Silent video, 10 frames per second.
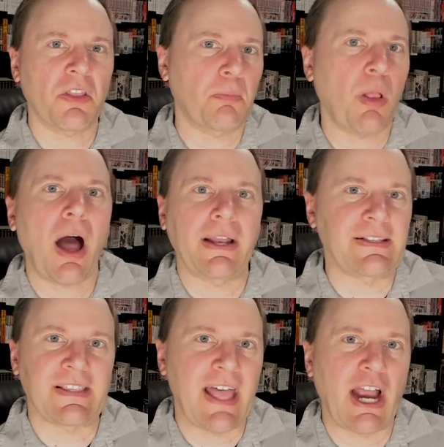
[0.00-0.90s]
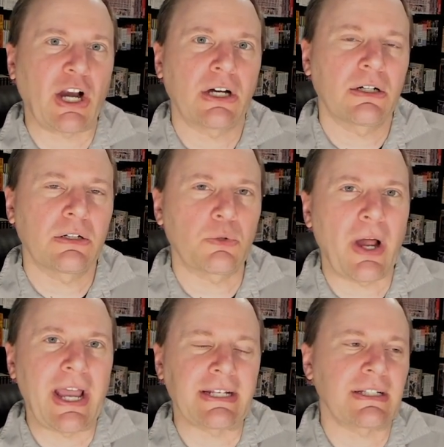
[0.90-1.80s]
the plot is there,
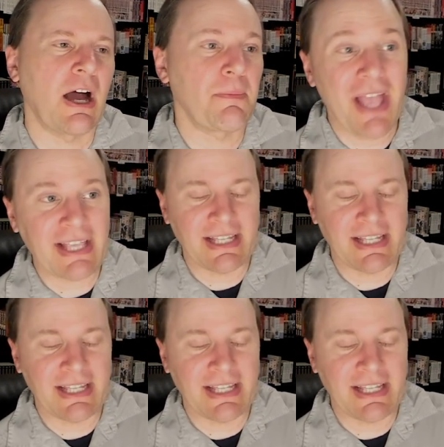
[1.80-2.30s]
right? Um, yes,